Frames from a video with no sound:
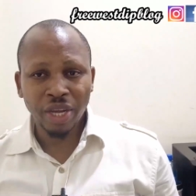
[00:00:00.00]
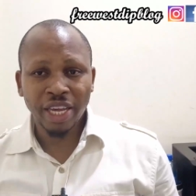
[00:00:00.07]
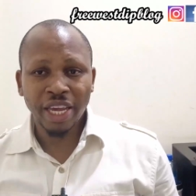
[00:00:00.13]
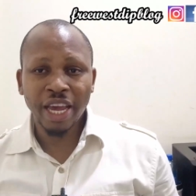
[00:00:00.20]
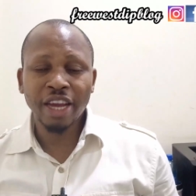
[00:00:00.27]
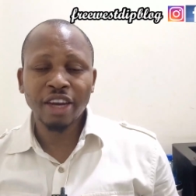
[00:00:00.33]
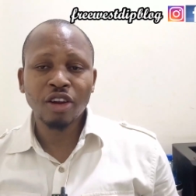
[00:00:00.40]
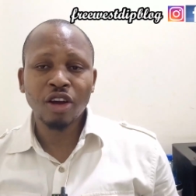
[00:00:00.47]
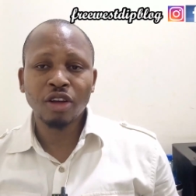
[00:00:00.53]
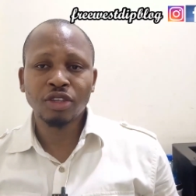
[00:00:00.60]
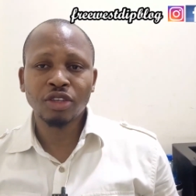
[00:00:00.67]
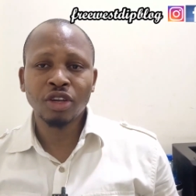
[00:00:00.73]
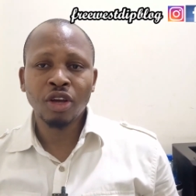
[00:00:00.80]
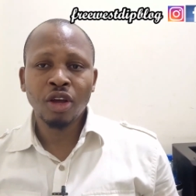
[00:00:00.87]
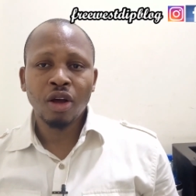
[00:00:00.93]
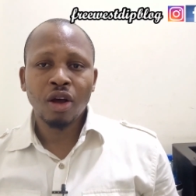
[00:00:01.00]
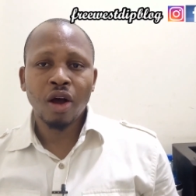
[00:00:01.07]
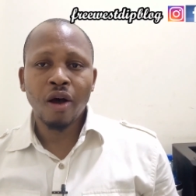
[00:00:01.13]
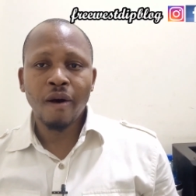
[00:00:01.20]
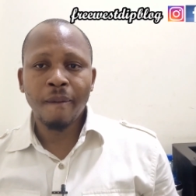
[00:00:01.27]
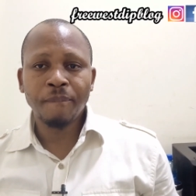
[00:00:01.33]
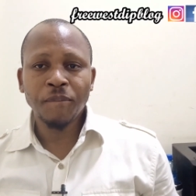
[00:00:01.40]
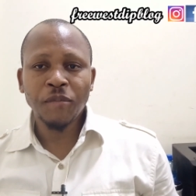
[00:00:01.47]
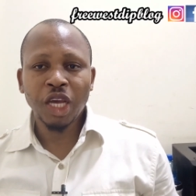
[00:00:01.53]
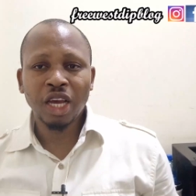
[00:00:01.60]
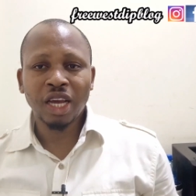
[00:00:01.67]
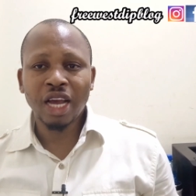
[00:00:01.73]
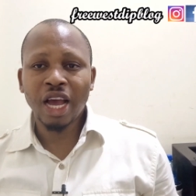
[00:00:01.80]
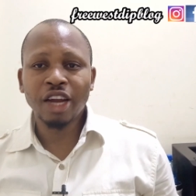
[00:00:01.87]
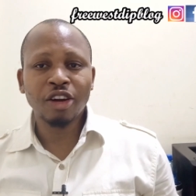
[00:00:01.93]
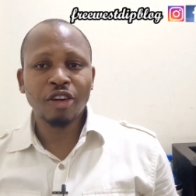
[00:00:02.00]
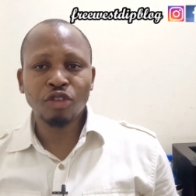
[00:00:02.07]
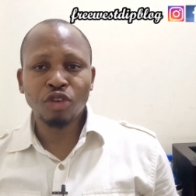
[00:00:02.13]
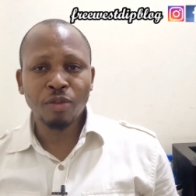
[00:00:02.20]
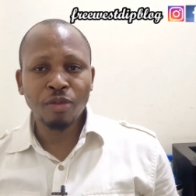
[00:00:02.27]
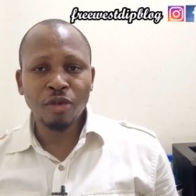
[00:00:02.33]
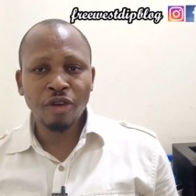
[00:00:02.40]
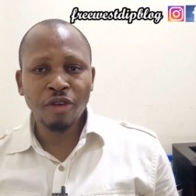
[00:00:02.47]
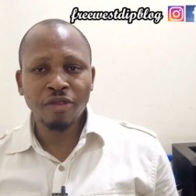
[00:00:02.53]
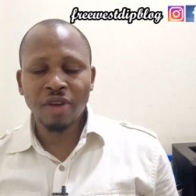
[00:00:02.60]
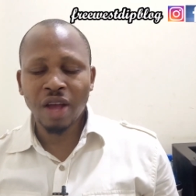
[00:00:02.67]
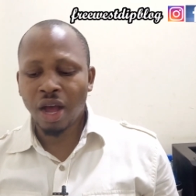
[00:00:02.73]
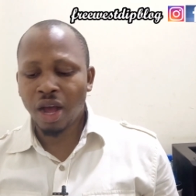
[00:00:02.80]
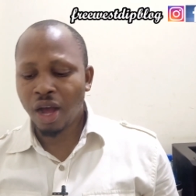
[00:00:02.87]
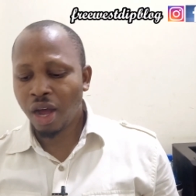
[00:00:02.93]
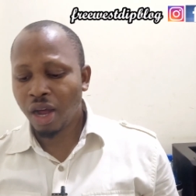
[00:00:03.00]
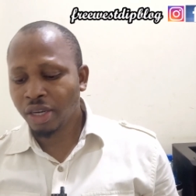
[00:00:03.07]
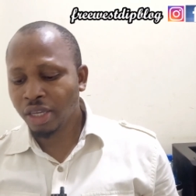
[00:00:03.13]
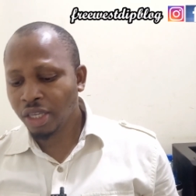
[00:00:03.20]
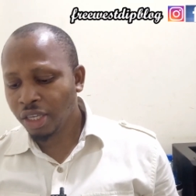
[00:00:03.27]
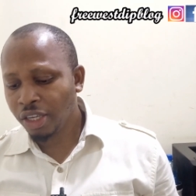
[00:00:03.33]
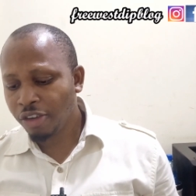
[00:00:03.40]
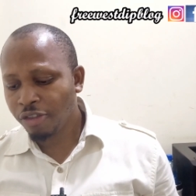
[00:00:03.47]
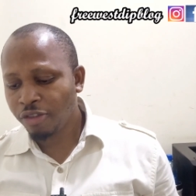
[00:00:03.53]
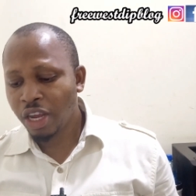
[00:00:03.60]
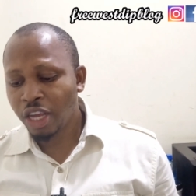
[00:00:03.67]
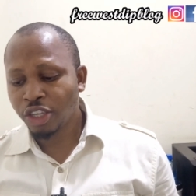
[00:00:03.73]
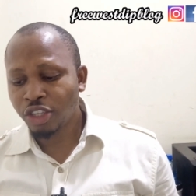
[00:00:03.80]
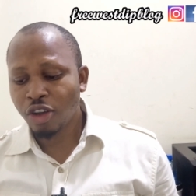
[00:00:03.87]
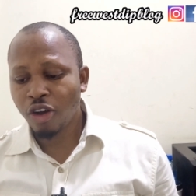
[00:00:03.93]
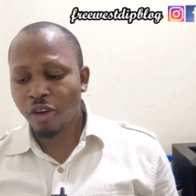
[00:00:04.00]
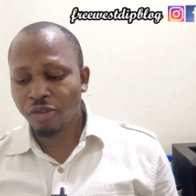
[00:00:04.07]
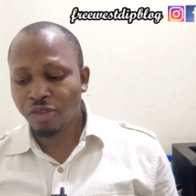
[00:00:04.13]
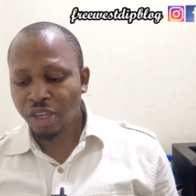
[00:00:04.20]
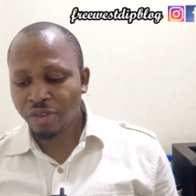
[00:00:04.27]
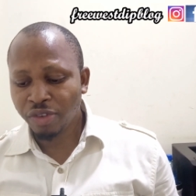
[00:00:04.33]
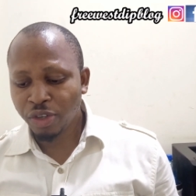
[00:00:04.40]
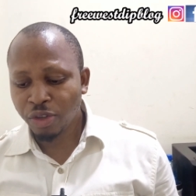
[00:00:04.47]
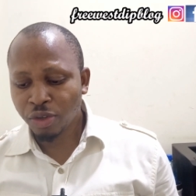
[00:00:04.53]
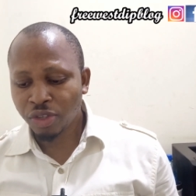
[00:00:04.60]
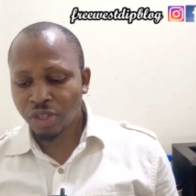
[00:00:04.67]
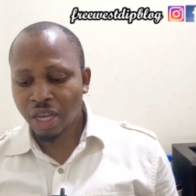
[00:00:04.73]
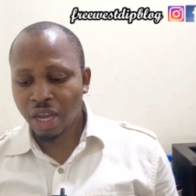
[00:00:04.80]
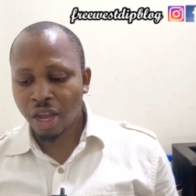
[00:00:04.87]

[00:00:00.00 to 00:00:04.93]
cannot remove the influence of Davido's